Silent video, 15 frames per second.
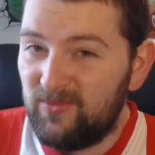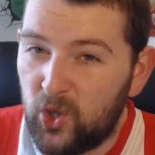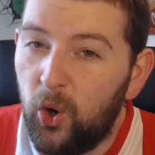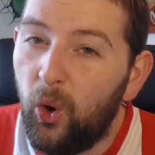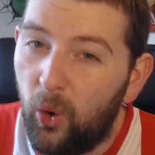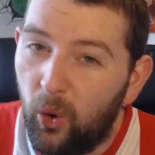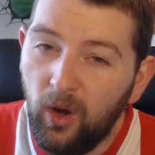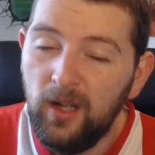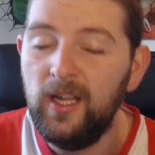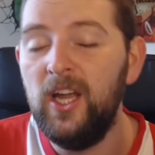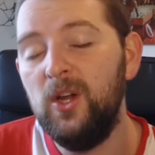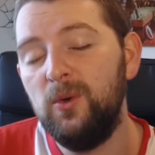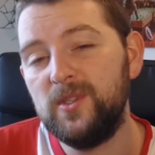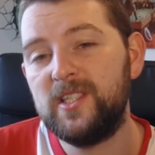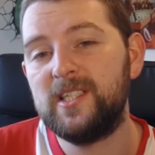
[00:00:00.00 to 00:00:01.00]
core
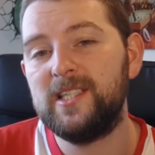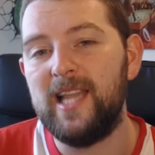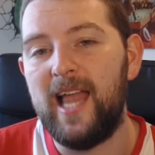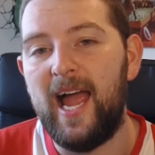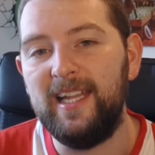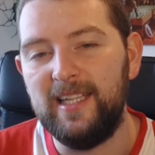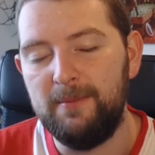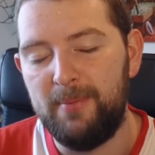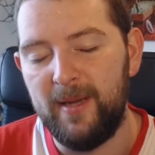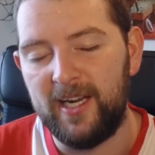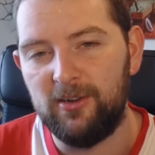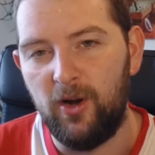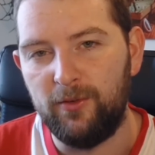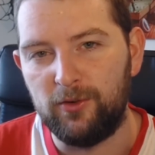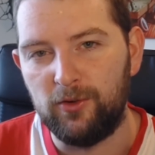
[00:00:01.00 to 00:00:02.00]
was slightly
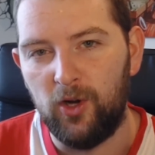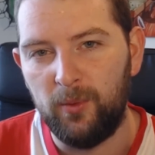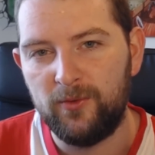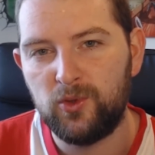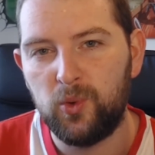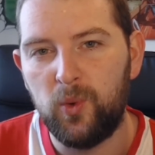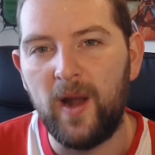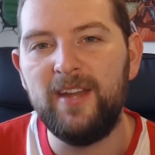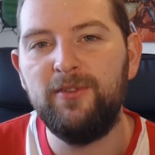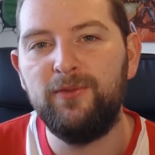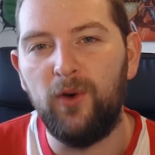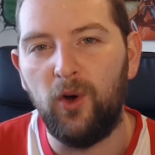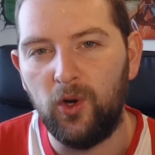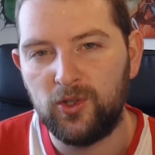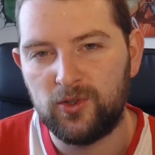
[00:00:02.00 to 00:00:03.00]
bigger overall, with
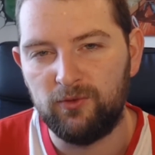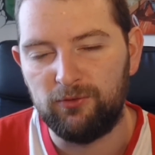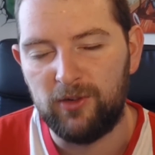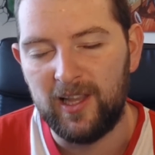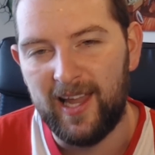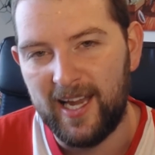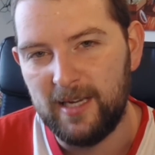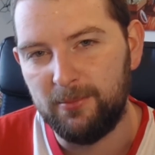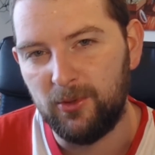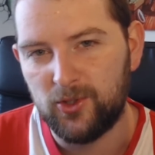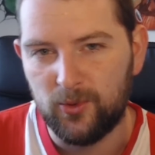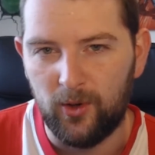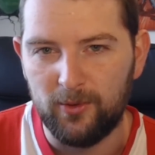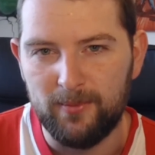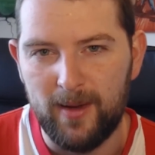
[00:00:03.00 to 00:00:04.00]
24 reliable
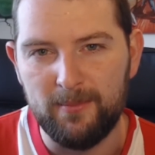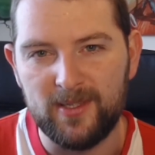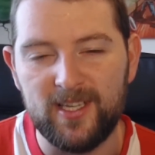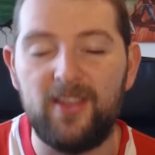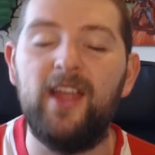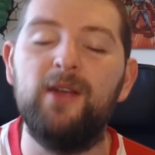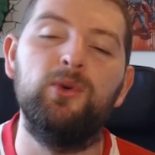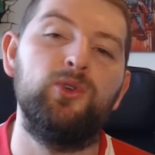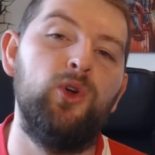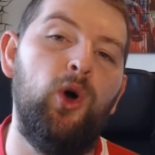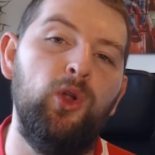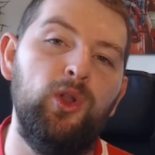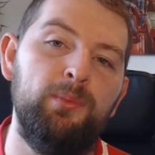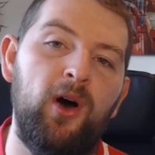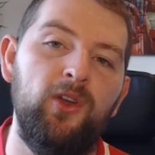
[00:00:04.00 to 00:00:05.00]
squad members that they would
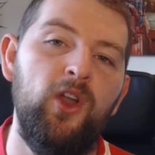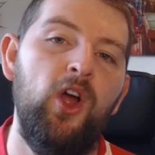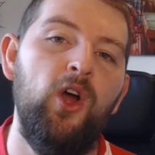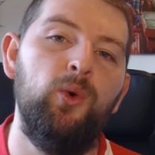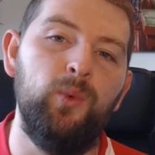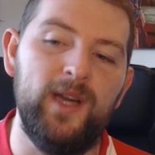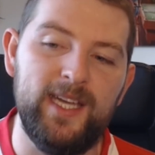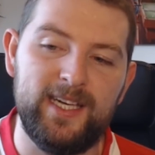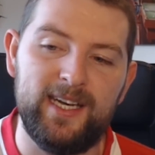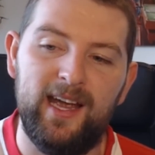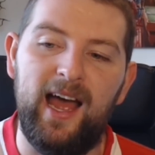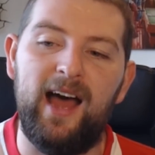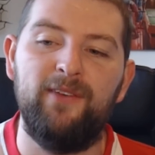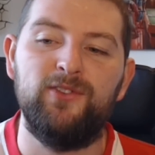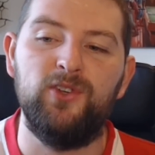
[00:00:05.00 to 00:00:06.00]
call upon week
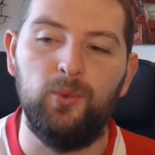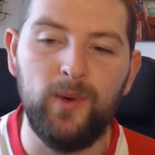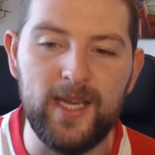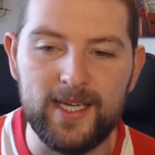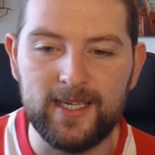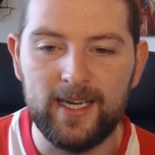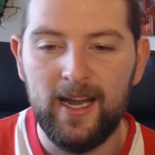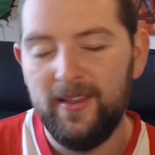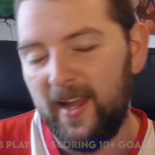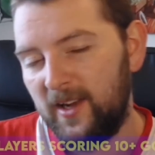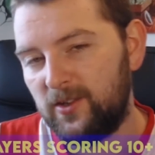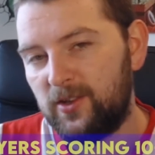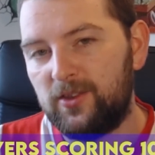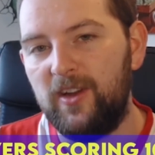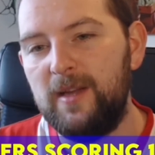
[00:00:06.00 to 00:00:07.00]
after week. They
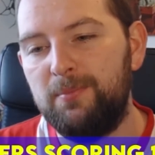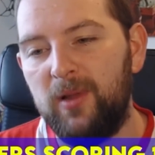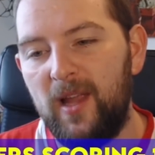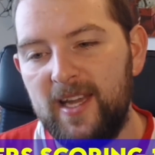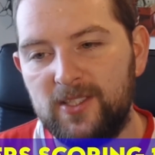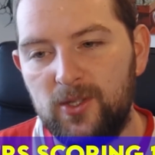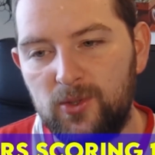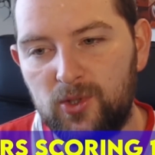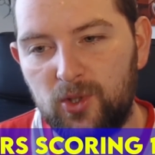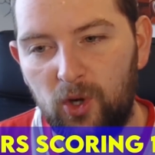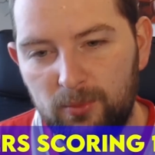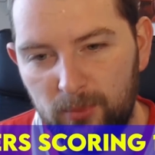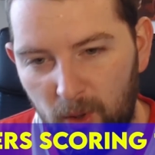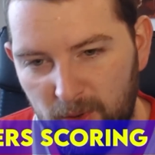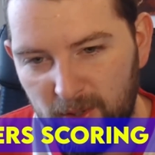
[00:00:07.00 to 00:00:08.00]
had 3 players who
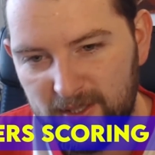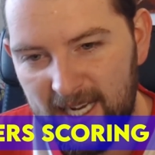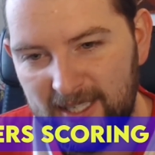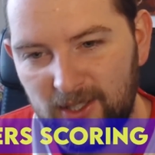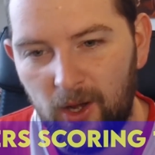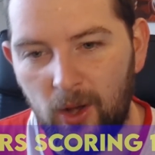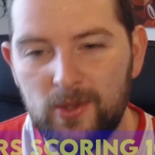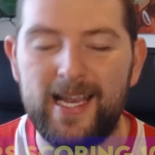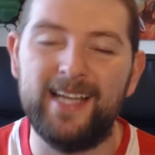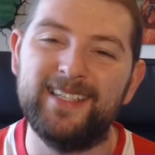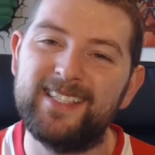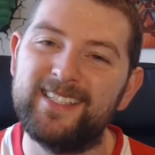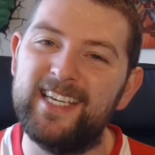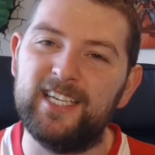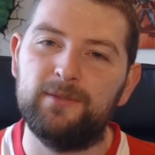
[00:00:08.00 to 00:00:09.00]
scored more than 10 goals and
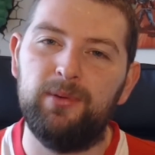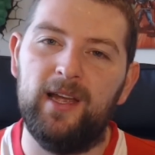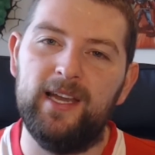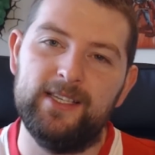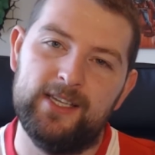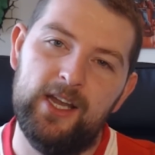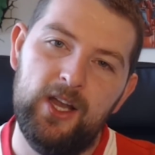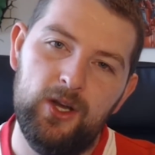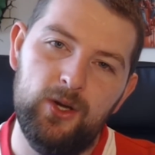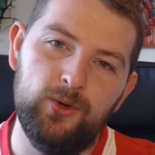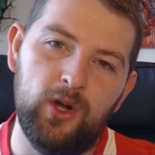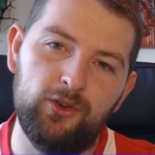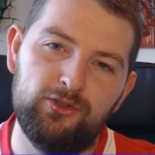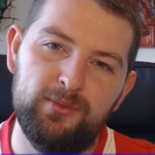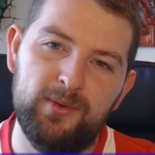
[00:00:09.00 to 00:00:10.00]
6 players who
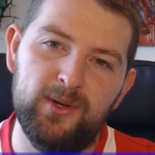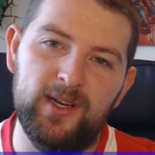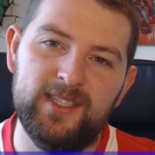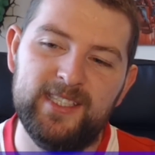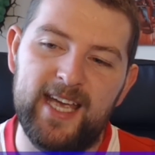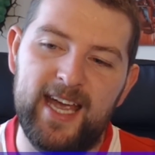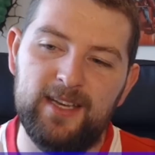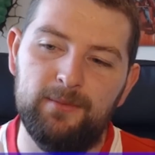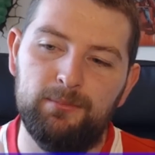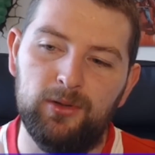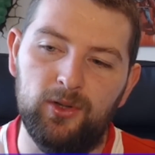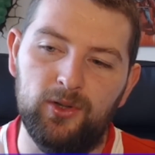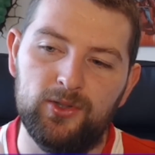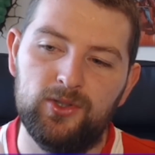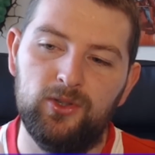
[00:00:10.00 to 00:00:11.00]
contributed 10
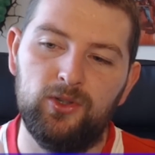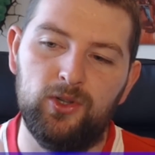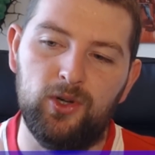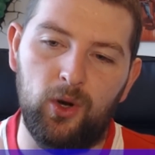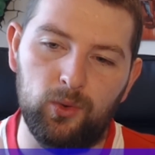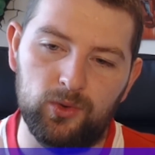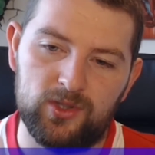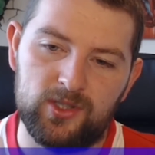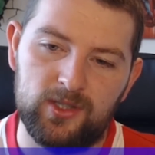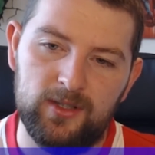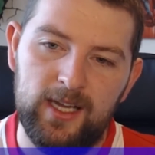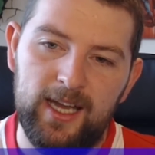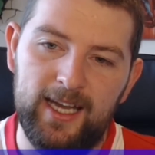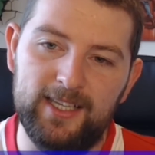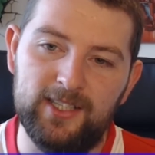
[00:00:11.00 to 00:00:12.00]
plus goals
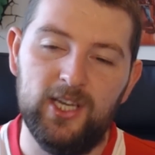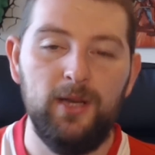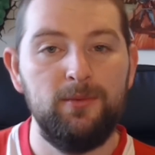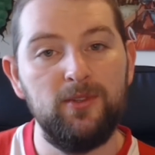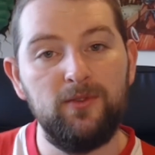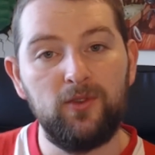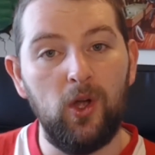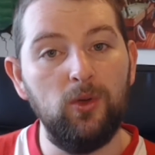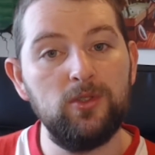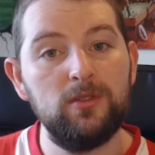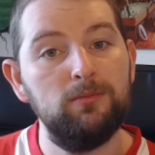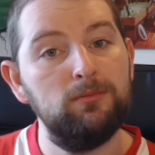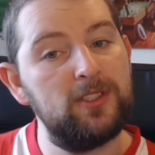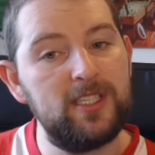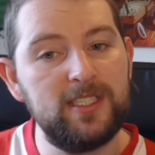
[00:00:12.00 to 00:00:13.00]
in terms of goals
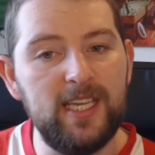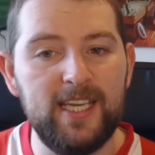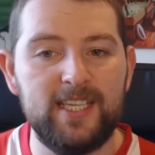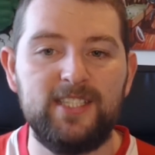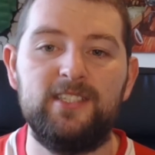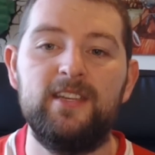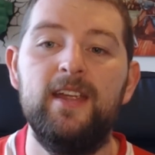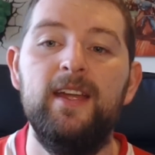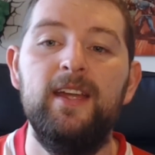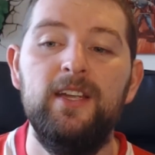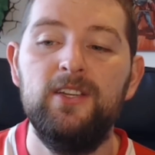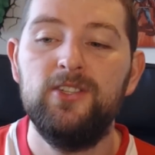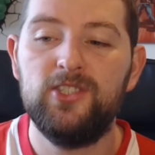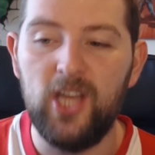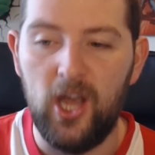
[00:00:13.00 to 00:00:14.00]
plus assists.
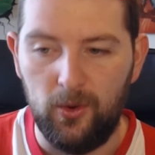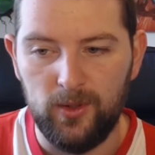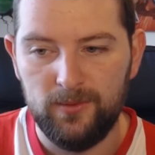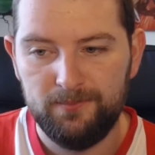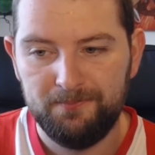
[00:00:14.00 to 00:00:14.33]
So